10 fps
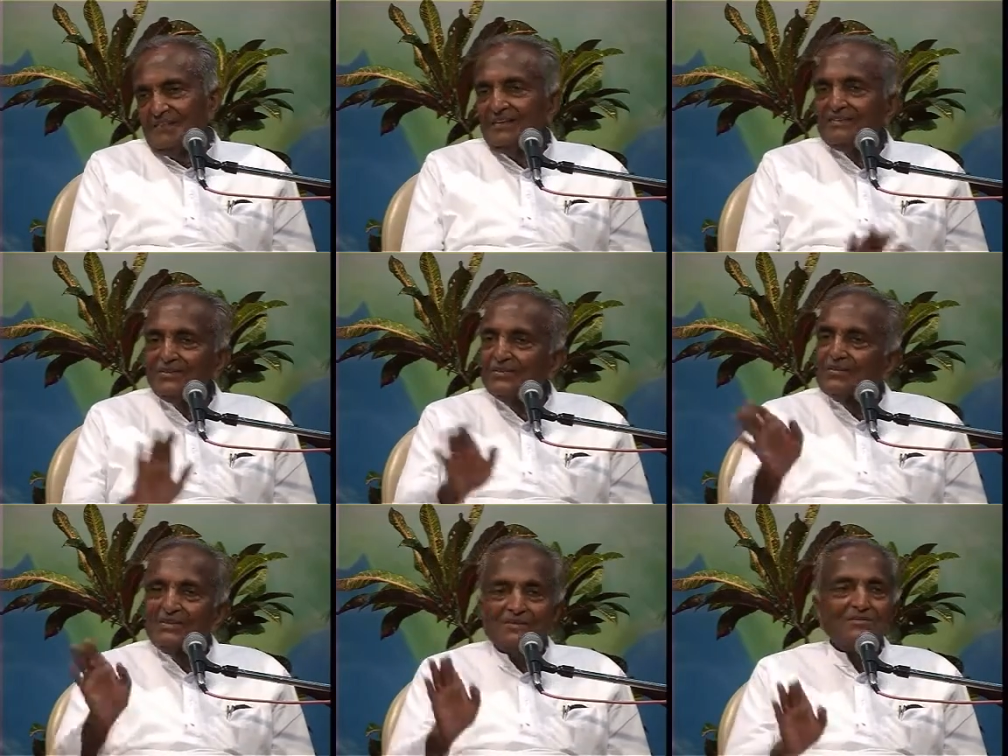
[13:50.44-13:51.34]
I said,
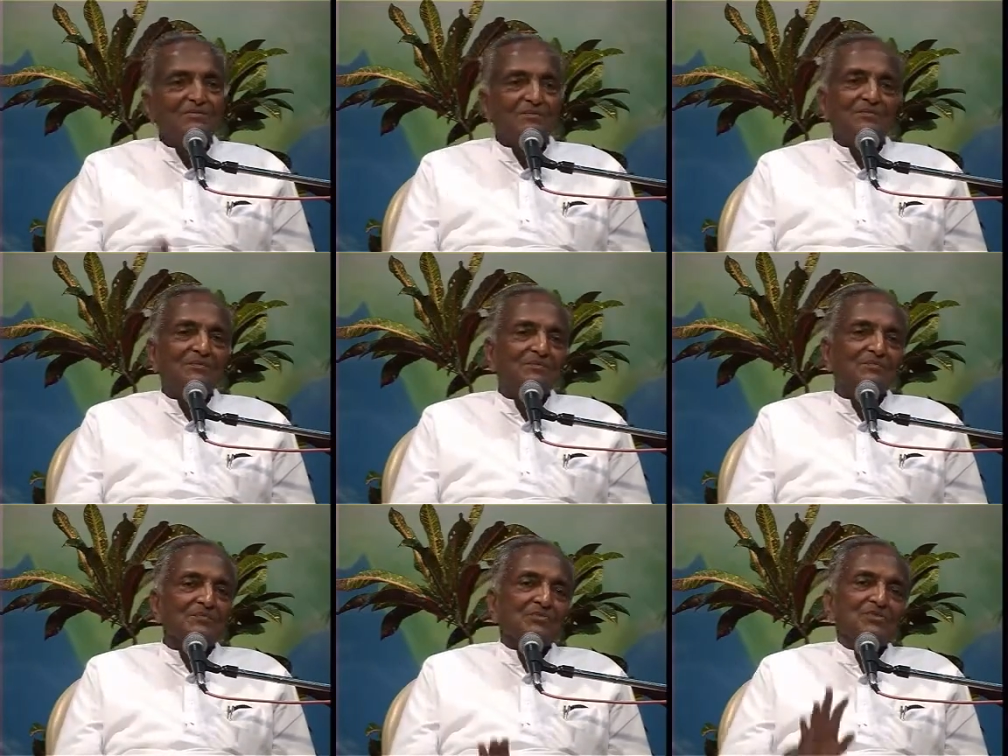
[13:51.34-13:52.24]
okay.
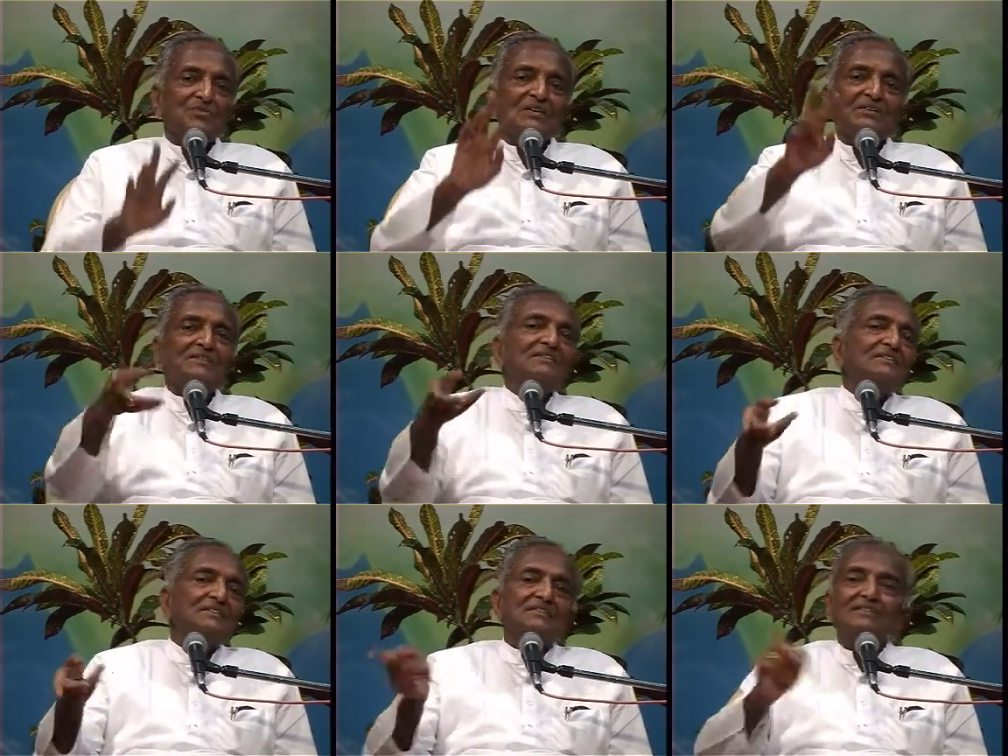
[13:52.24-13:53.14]
So you understand
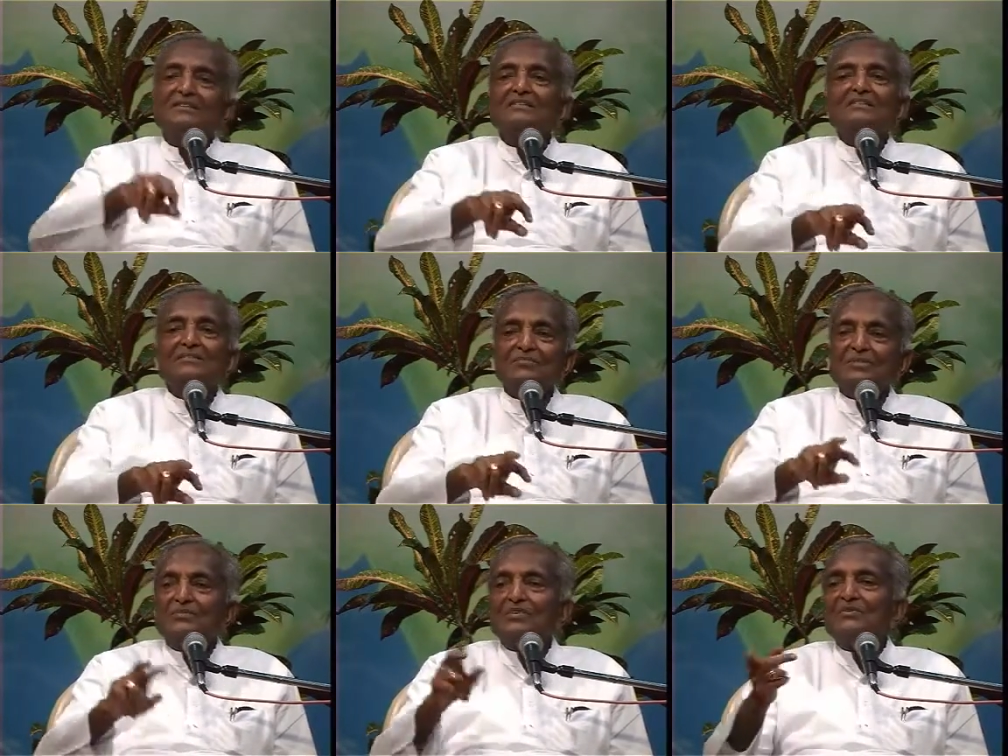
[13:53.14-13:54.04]
the distinction
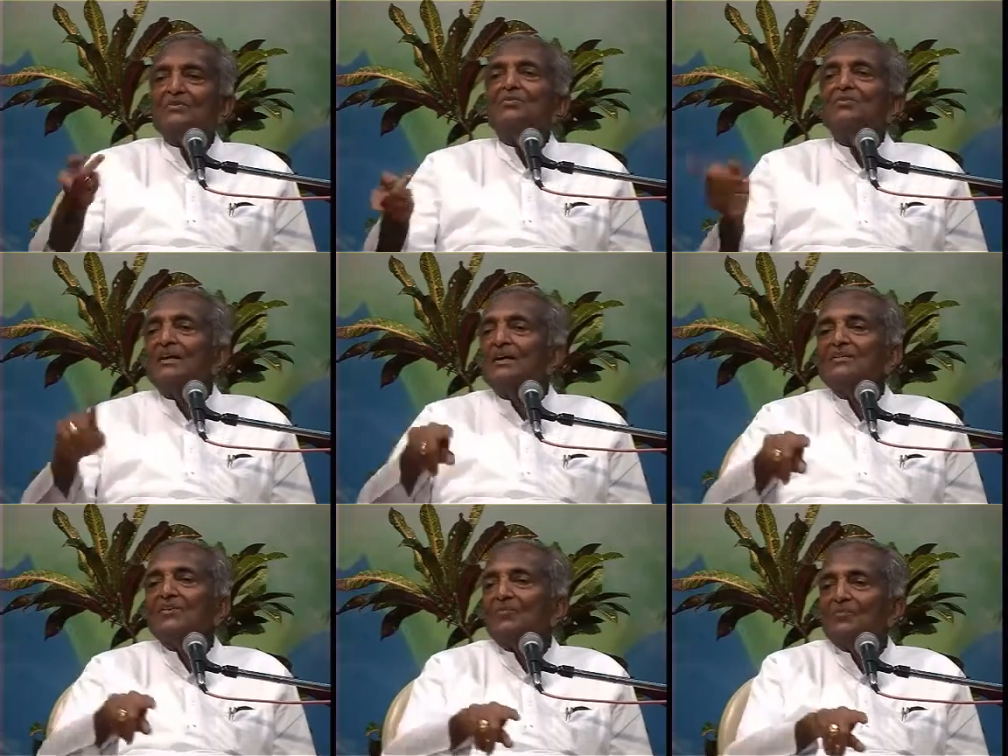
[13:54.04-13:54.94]
between you and
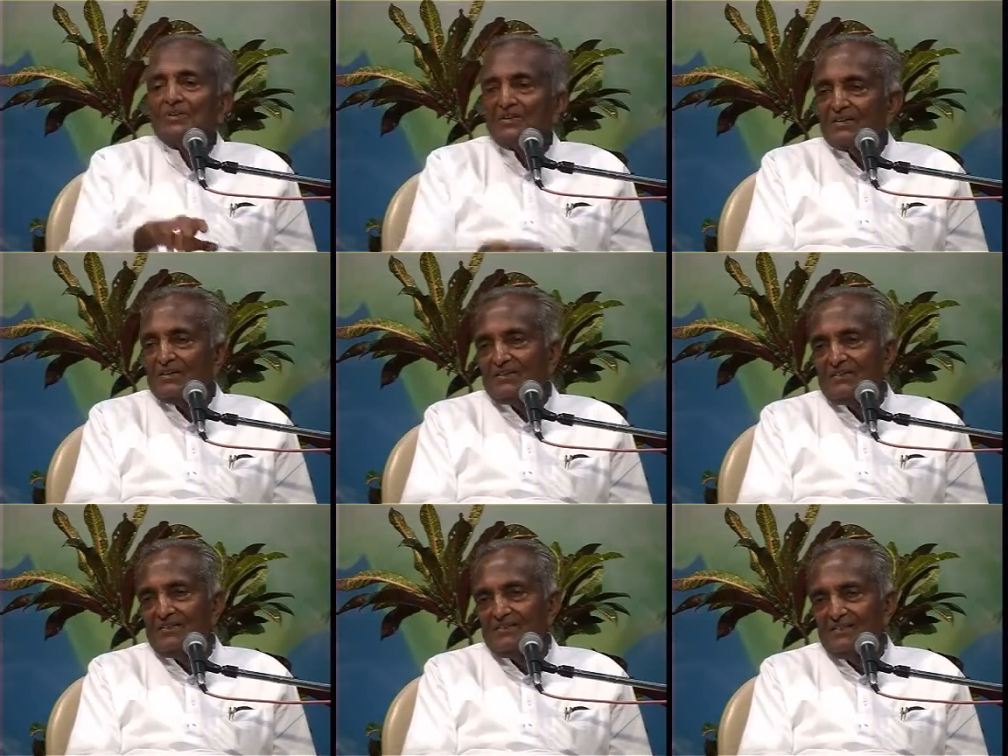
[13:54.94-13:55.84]
your motor car?
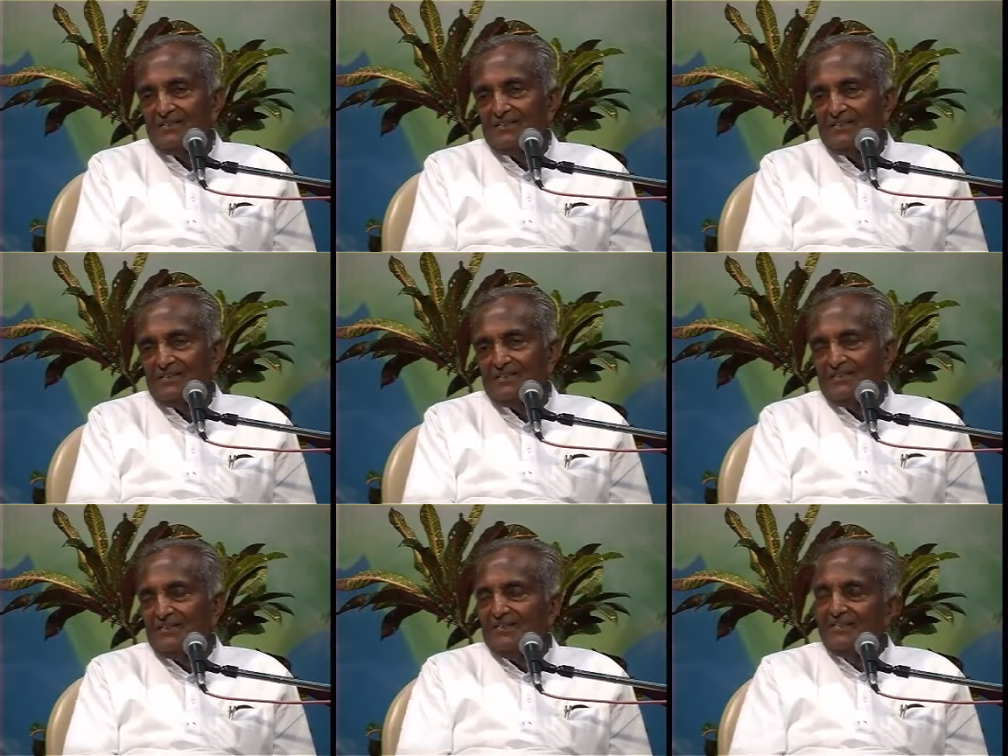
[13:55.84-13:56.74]

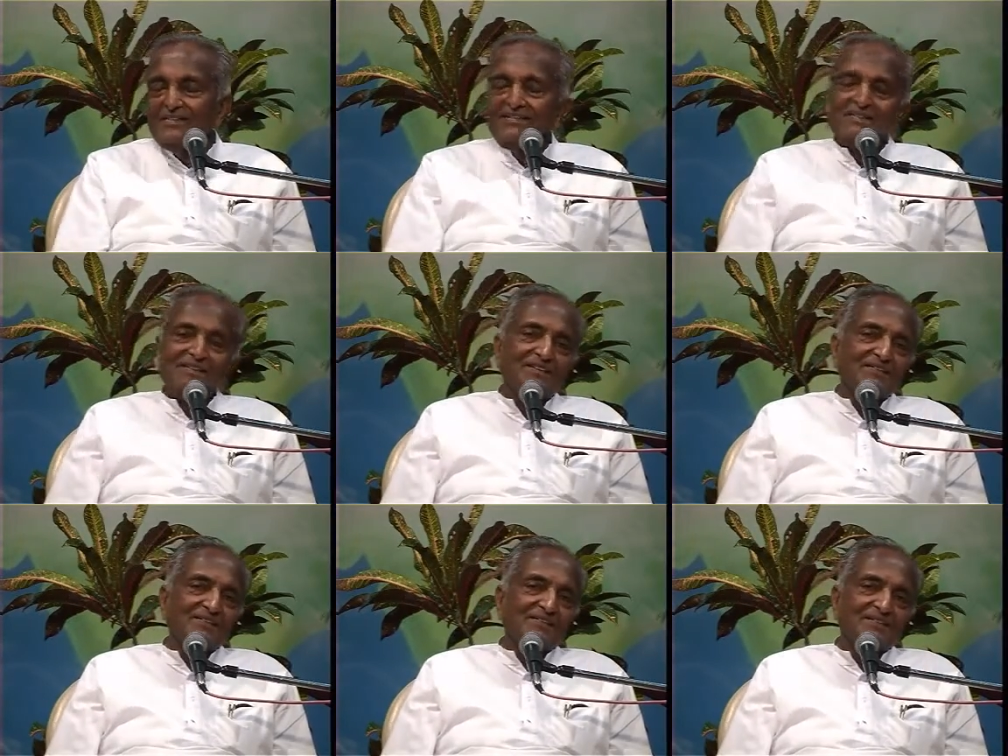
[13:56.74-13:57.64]
He said,
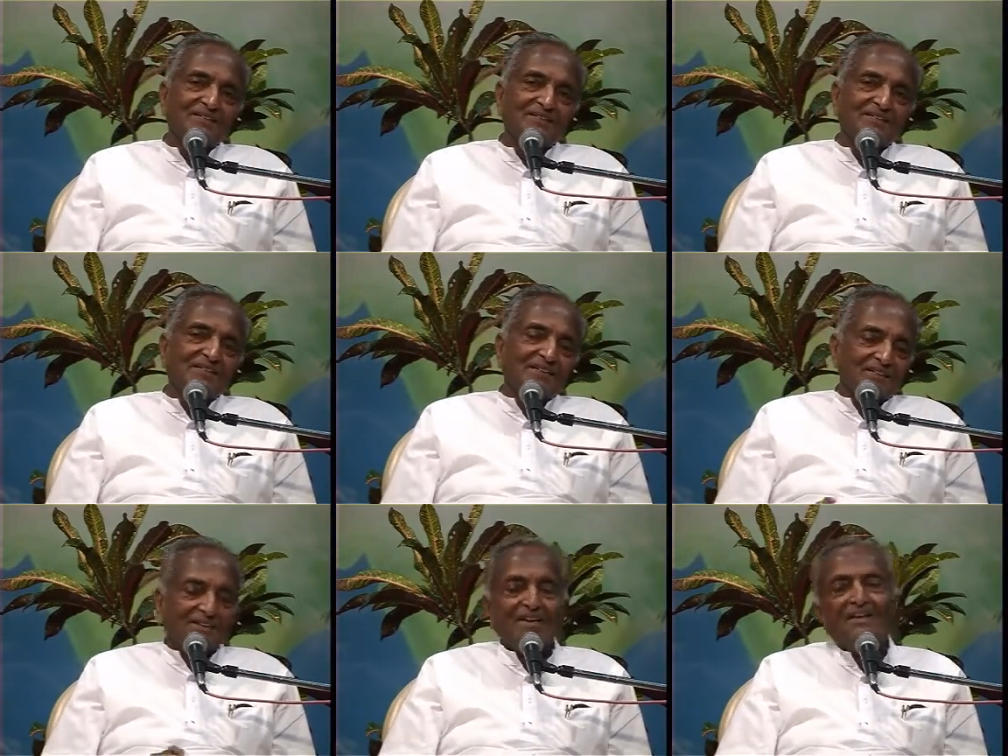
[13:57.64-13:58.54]
yes.
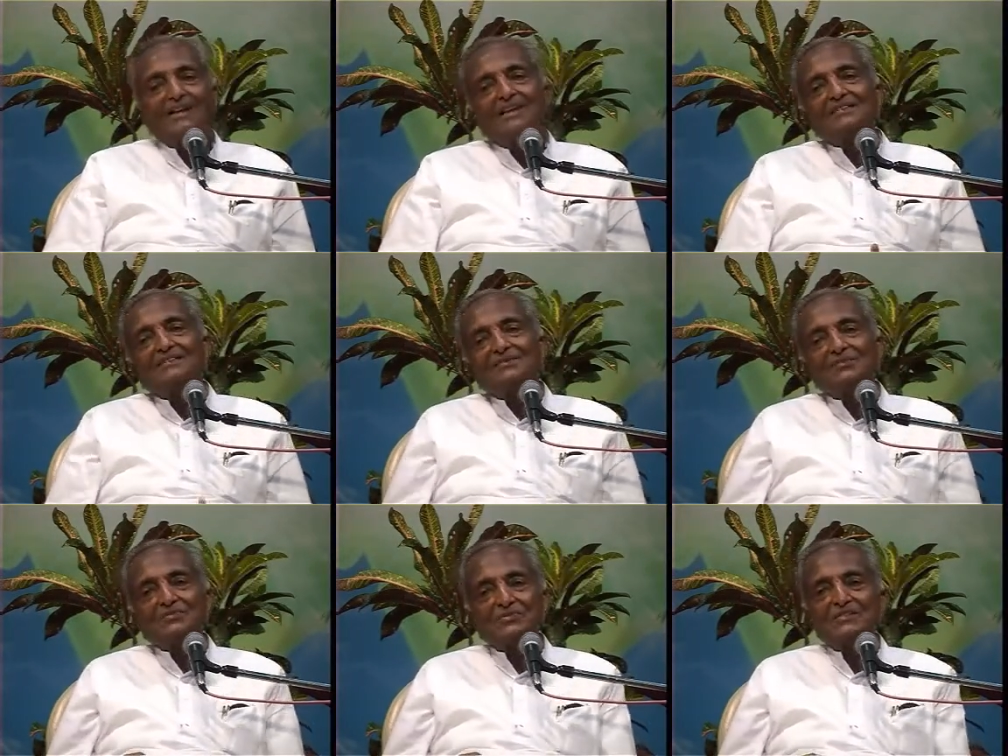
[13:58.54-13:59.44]
Then I asked him
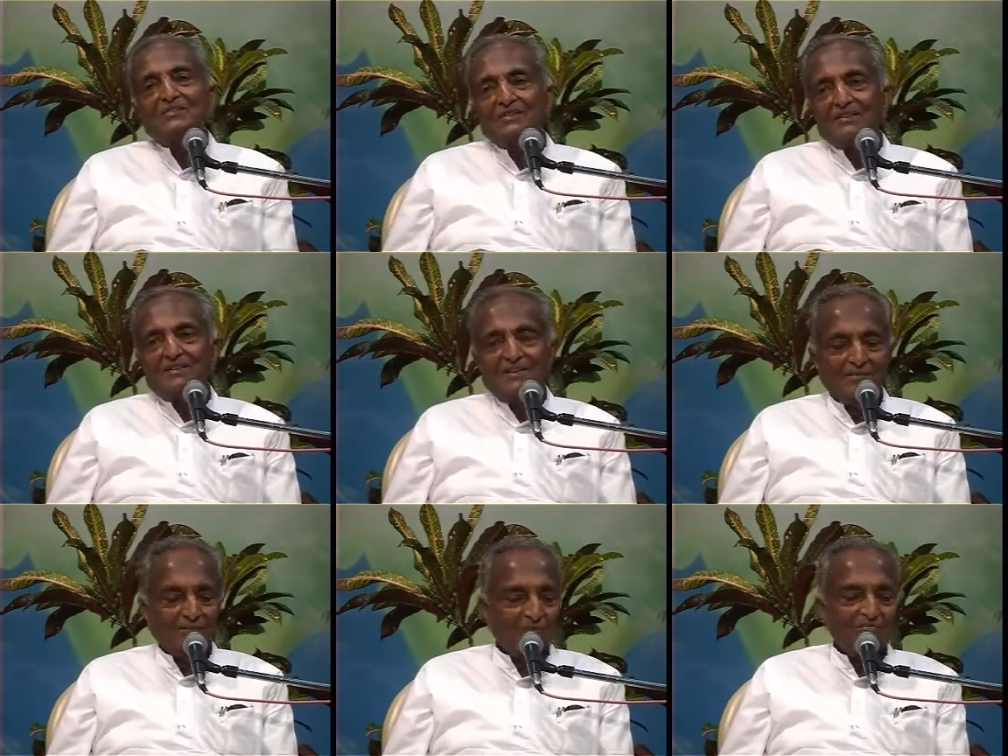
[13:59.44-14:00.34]
this question. I
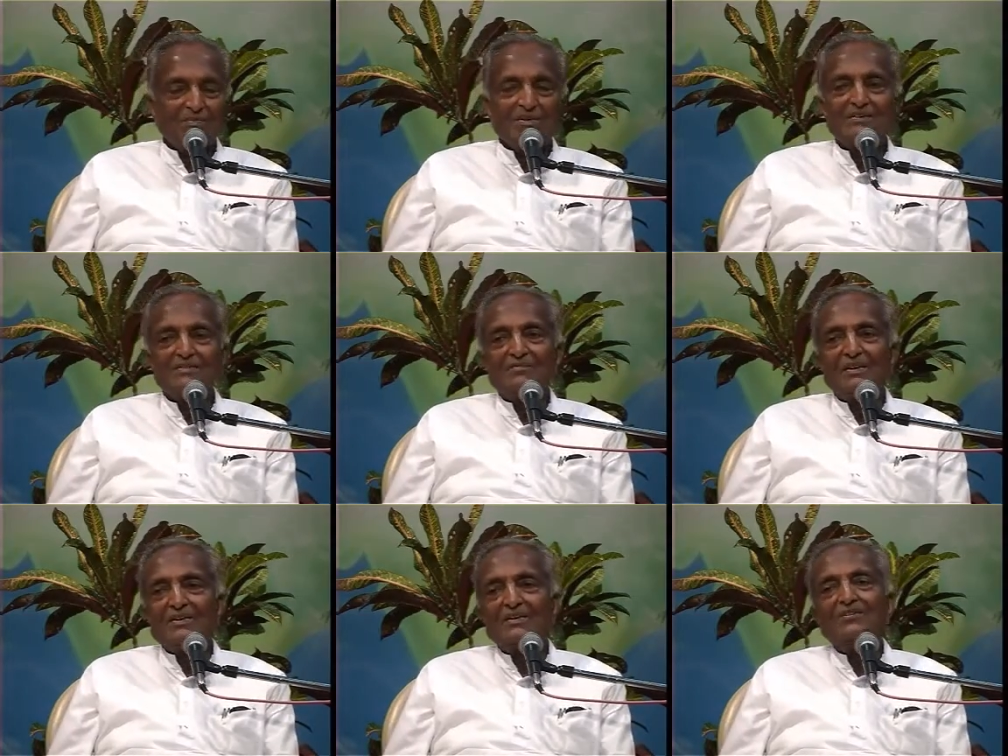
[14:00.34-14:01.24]
put his, my
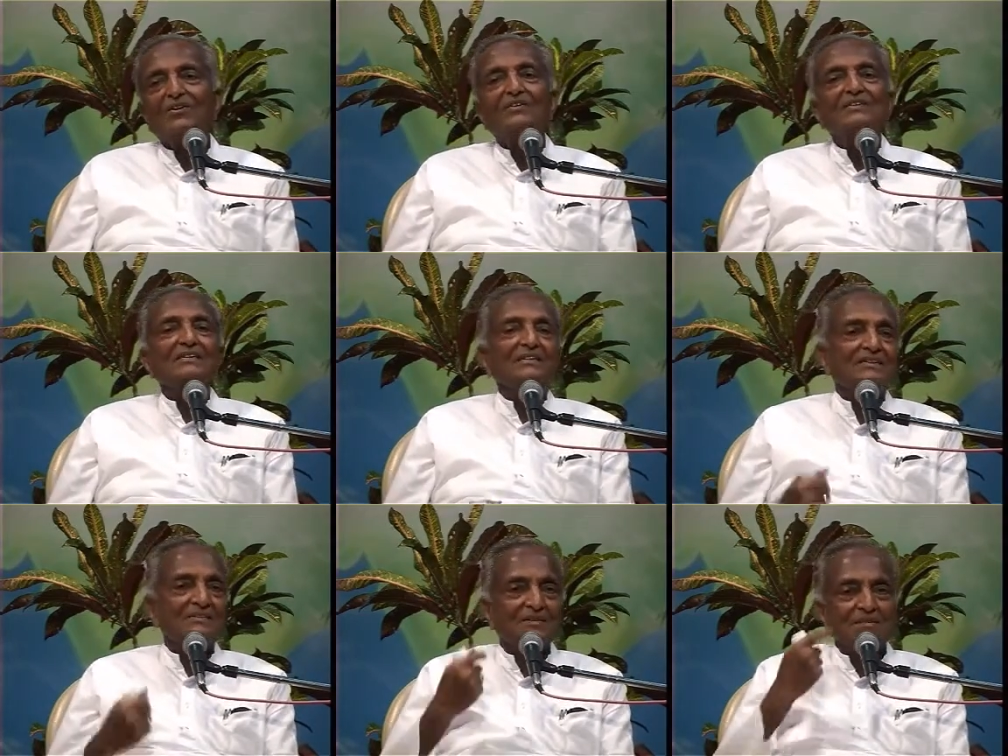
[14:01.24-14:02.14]
hand on his
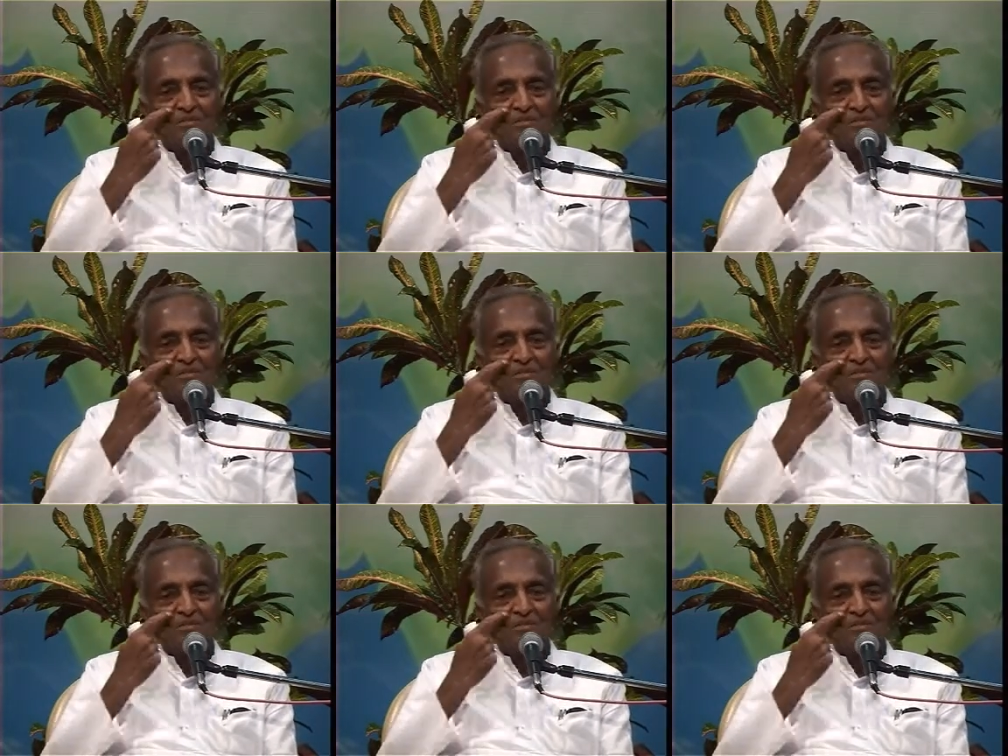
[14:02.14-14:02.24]
legs.